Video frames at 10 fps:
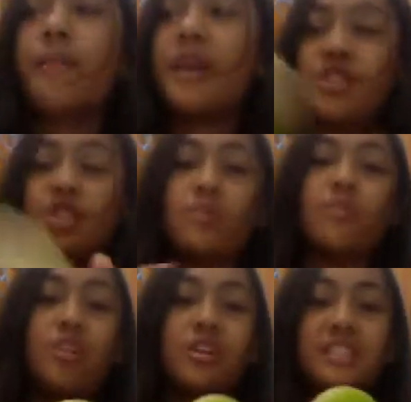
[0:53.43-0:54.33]
my
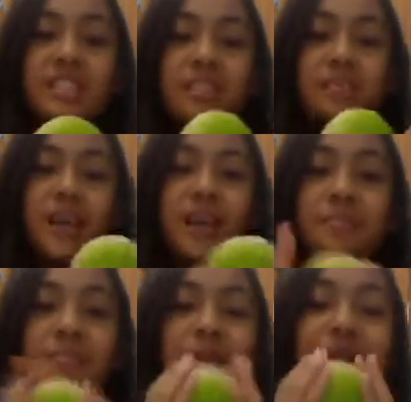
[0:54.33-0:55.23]
Jumbo Unstun
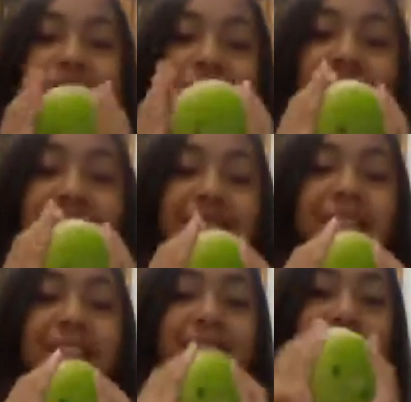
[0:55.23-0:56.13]
band because
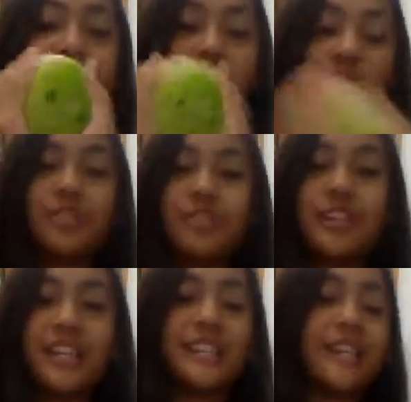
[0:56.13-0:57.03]
this is so
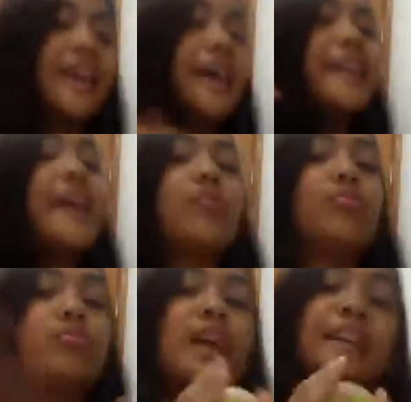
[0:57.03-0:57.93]
surprising and I
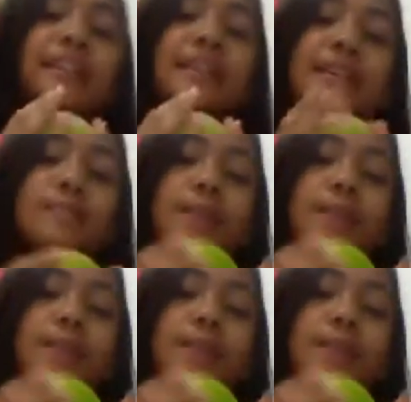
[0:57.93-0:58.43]
like this,